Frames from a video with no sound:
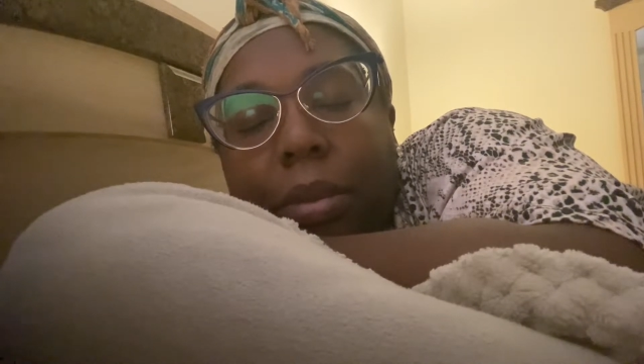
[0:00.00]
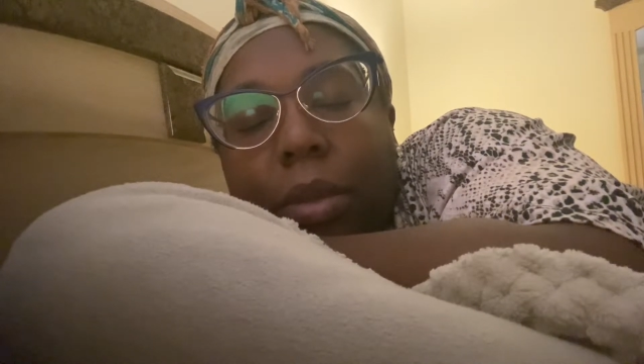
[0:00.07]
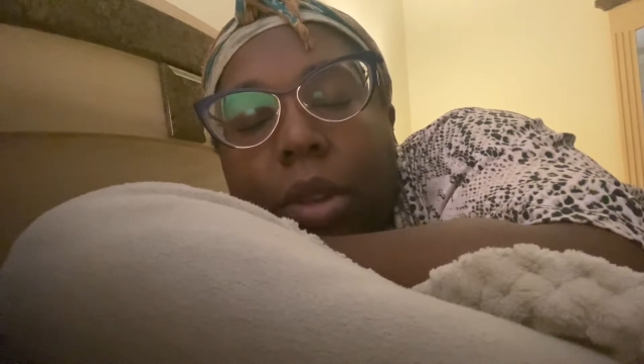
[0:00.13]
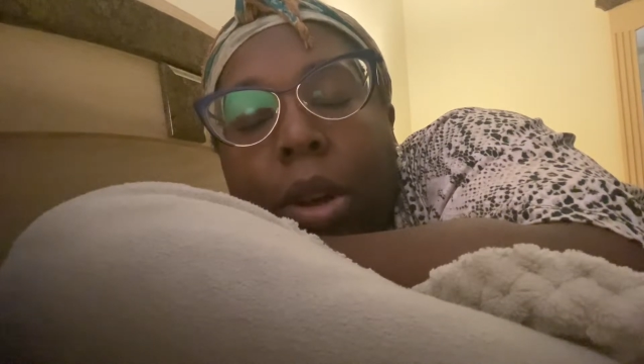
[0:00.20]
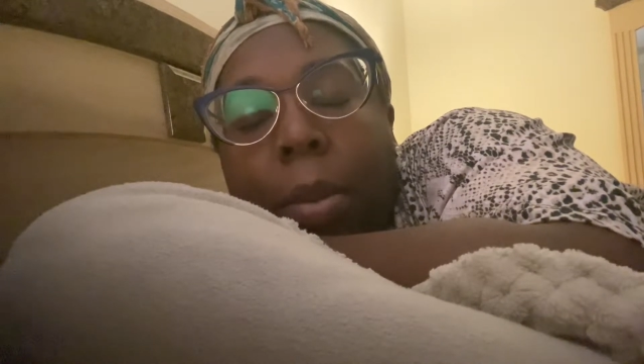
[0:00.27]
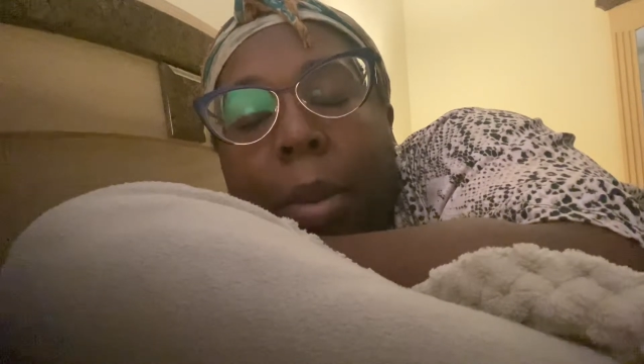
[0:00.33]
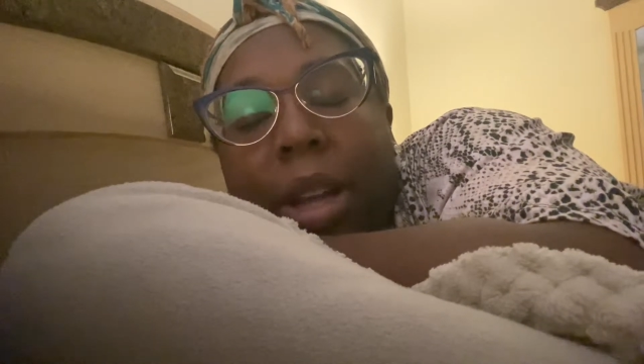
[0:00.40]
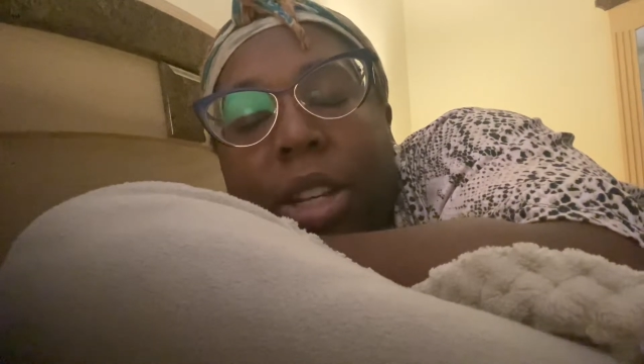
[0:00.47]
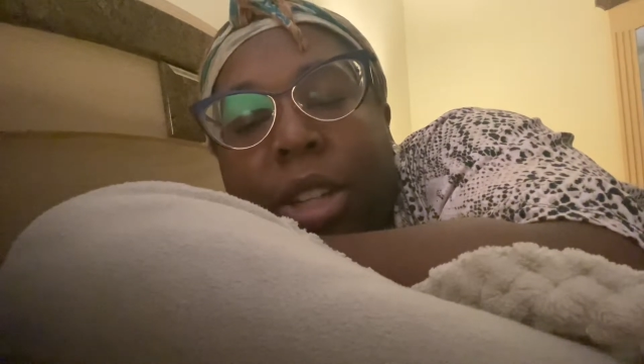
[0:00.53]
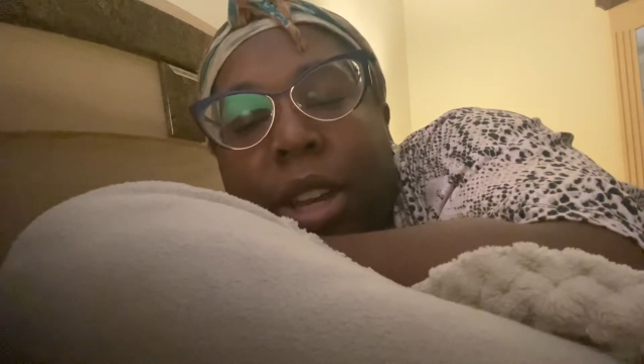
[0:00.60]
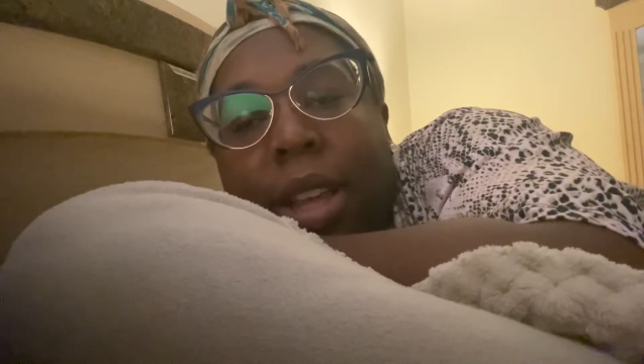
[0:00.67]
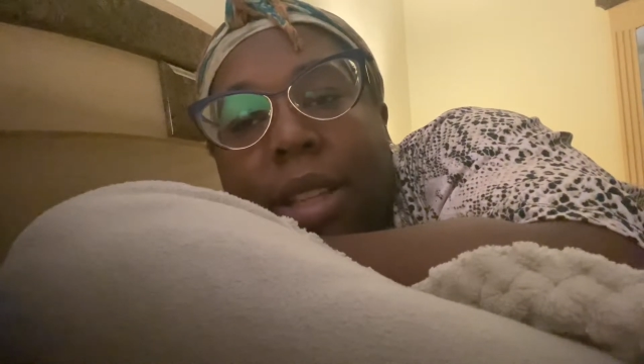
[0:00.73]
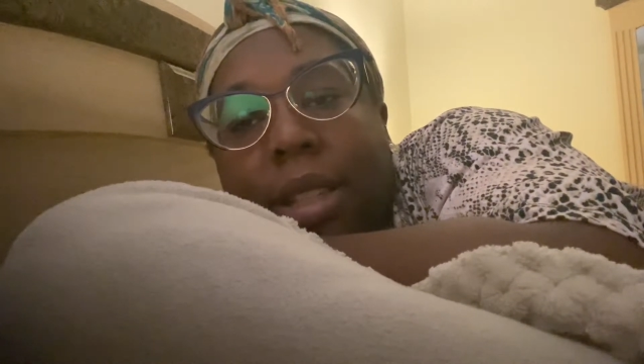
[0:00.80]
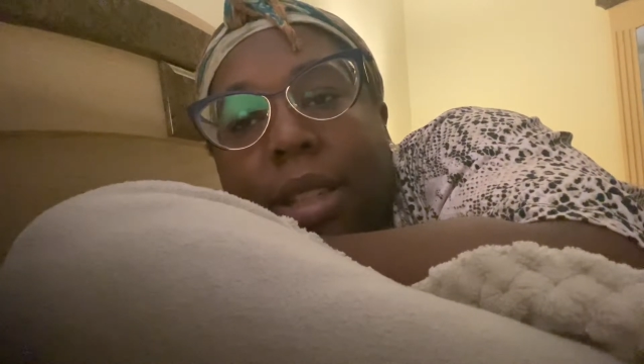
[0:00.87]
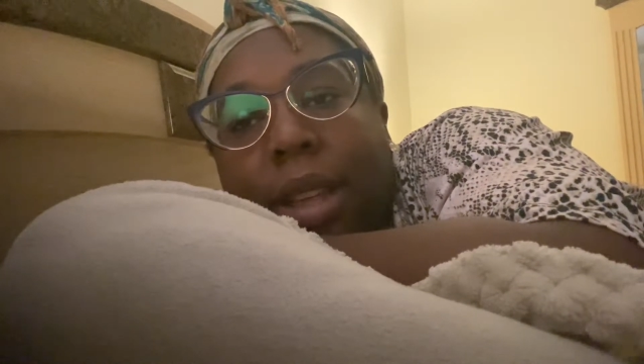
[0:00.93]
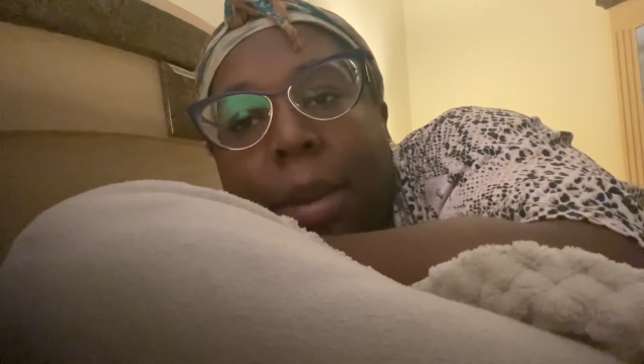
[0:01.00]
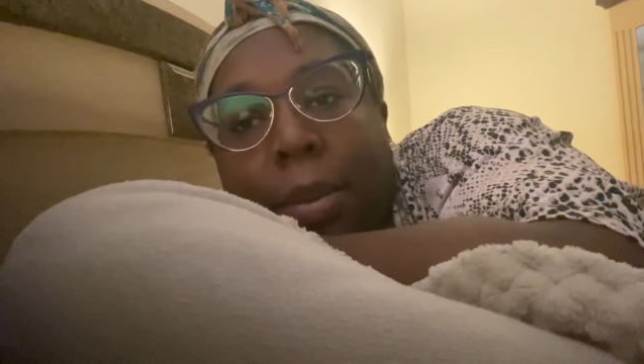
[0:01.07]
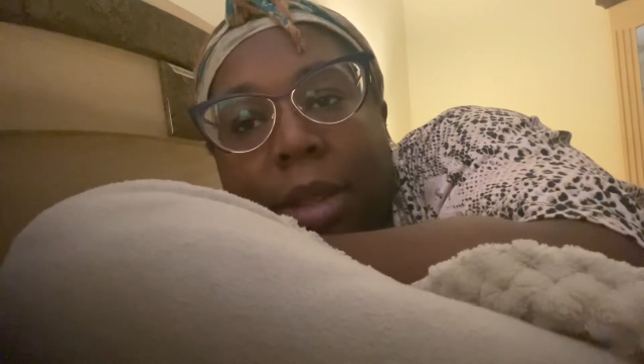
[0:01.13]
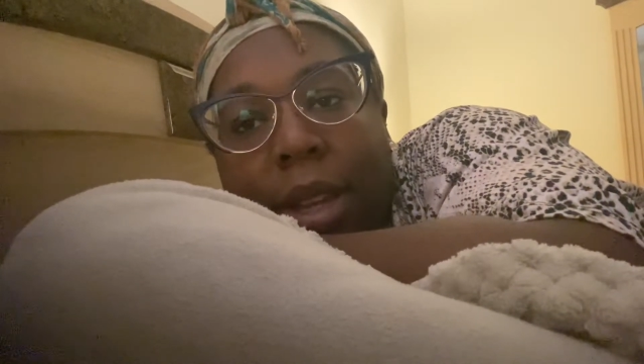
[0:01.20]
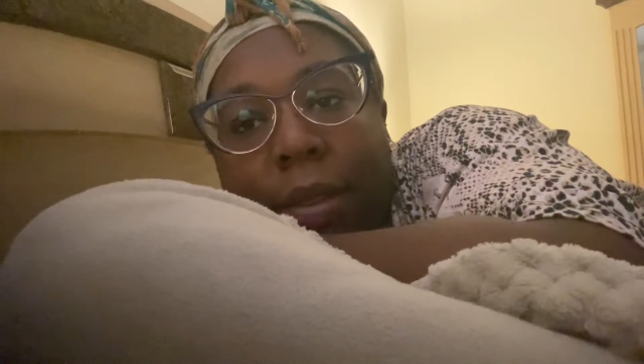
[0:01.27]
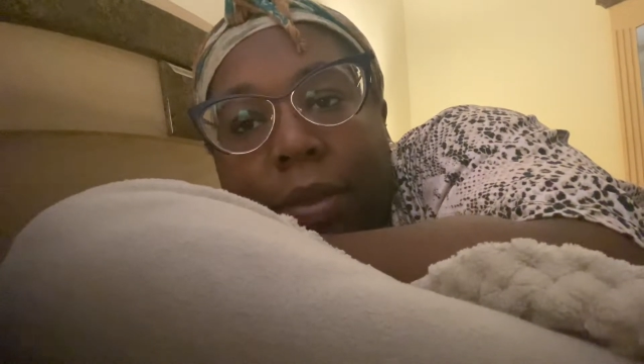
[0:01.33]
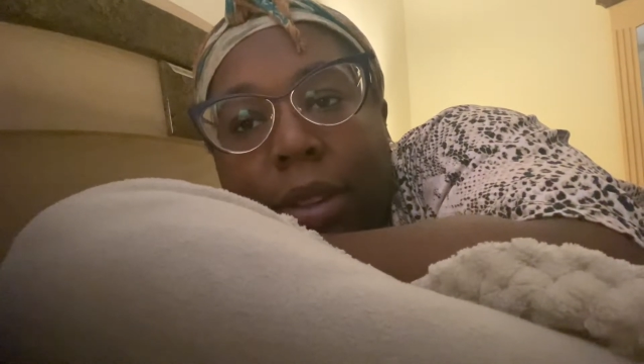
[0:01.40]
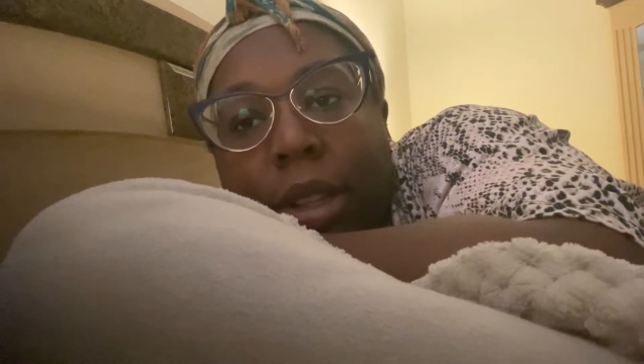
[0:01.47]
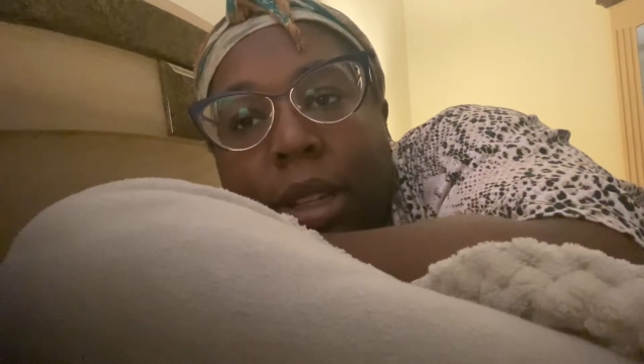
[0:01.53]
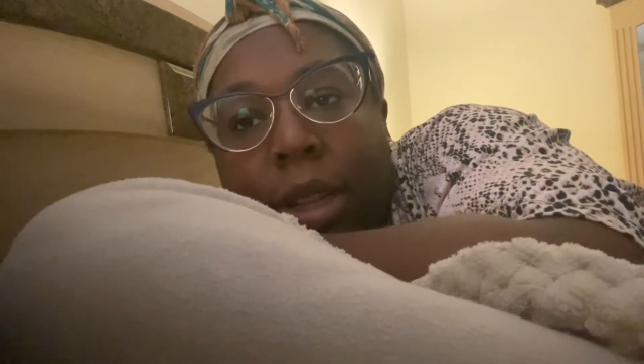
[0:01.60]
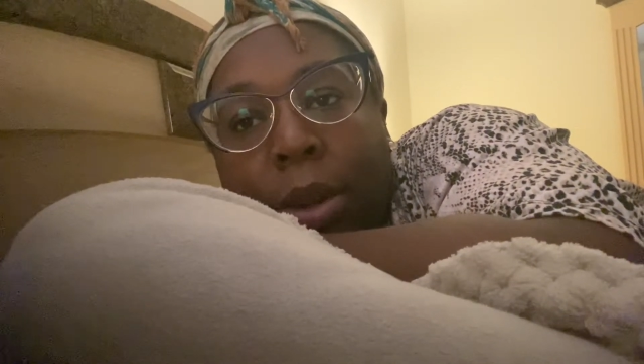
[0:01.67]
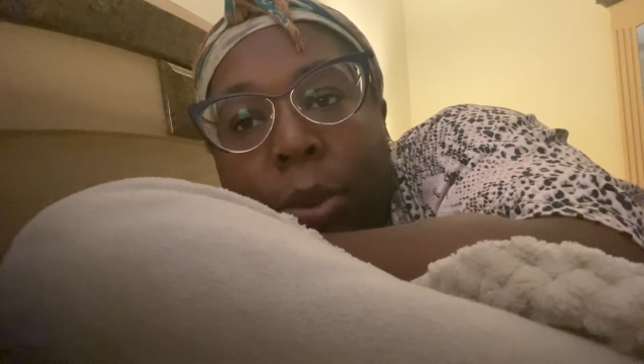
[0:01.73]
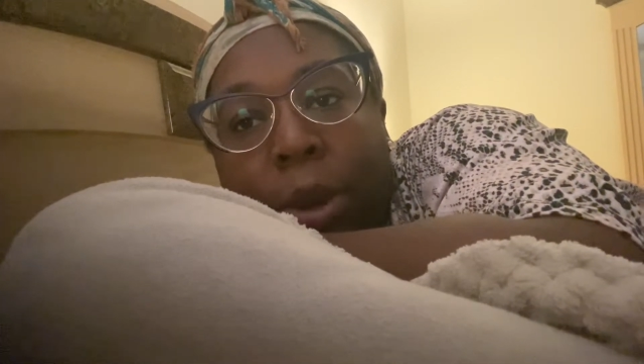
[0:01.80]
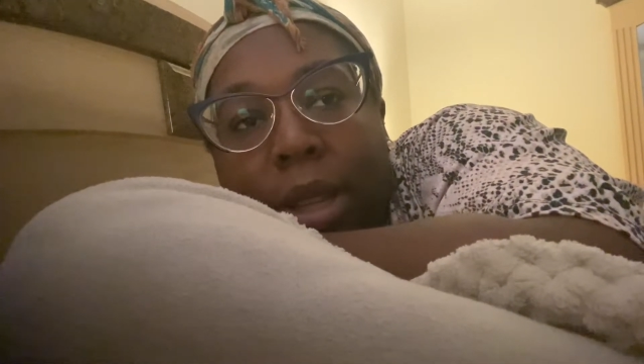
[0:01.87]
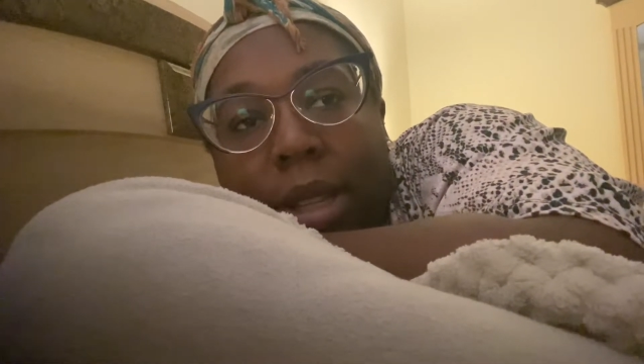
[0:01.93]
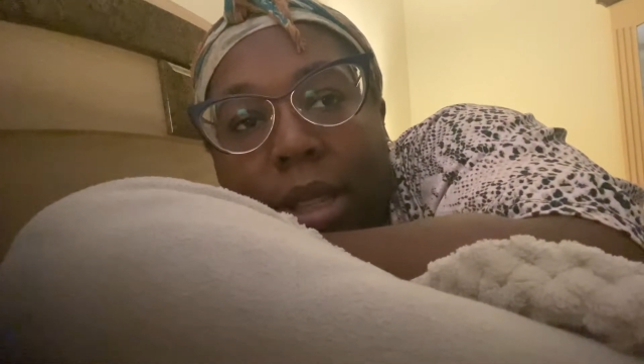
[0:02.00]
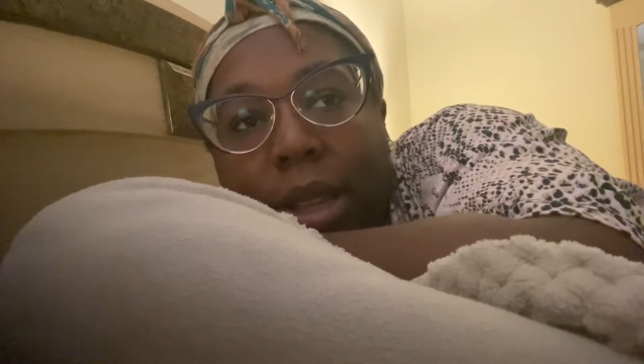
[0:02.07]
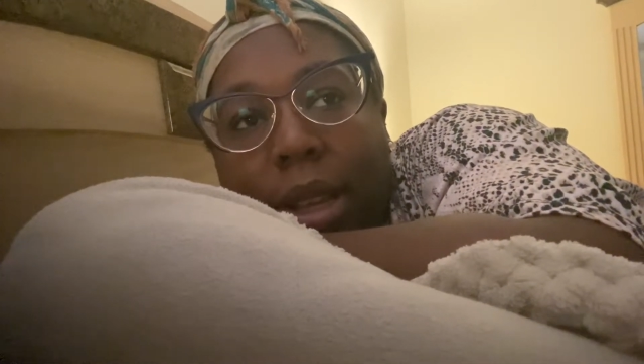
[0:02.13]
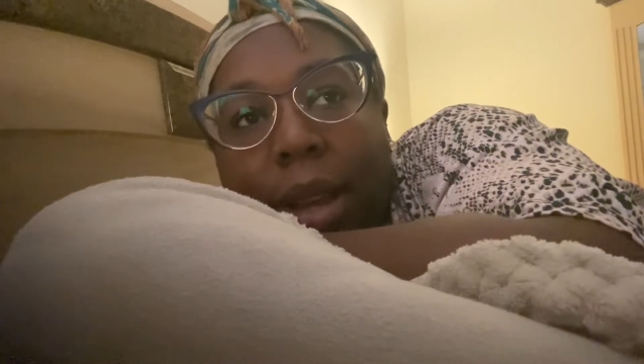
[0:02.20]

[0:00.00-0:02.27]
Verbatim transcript: on my chest, I'm definitely wheezing,